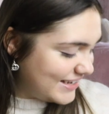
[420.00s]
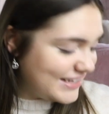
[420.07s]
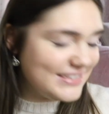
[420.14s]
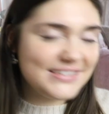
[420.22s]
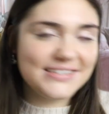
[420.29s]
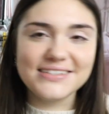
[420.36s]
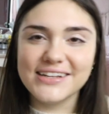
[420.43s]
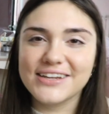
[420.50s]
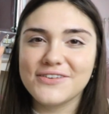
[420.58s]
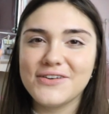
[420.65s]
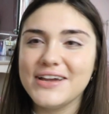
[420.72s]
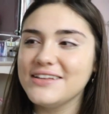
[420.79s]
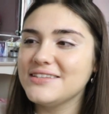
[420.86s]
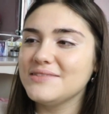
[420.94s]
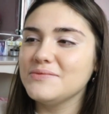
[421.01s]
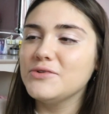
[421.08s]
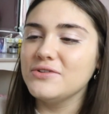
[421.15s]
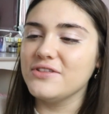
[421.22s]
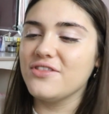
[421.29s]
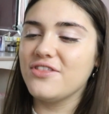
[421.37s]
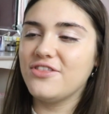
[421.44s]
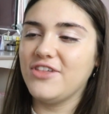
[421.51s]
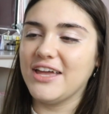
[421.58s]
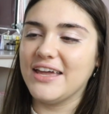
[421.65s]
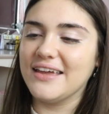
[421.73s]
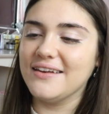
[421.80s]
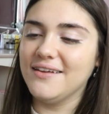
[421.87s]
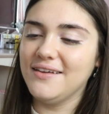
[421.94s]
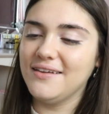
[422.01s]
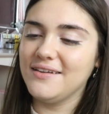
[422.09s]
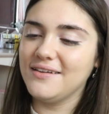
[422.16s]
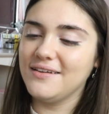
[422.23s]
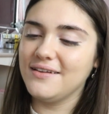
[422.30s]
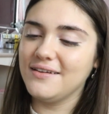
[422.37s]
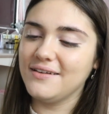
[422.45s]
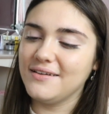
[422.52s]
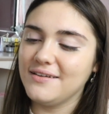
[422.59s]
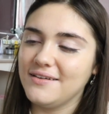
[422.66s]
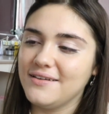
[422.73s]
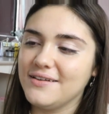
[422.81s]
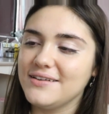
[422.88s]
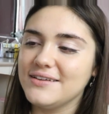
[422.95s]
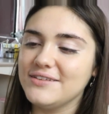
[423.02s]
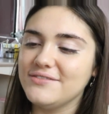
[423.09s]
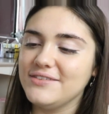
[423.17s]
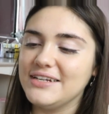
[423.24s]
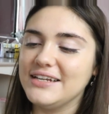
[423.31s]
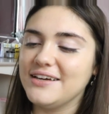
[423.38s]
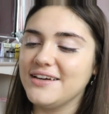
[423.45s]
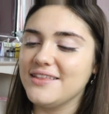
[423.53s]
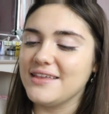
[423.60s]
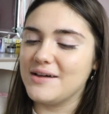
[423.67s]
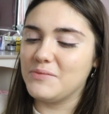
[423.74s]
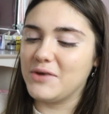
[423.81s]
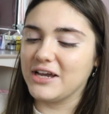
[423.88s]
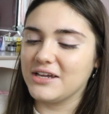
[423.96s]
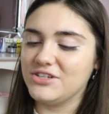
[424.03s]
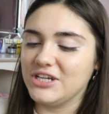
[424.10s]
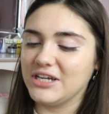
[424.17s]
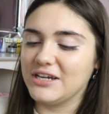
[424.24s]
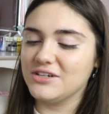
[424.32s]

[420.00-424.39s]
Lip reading: These are like quite small and thin. I like that packaging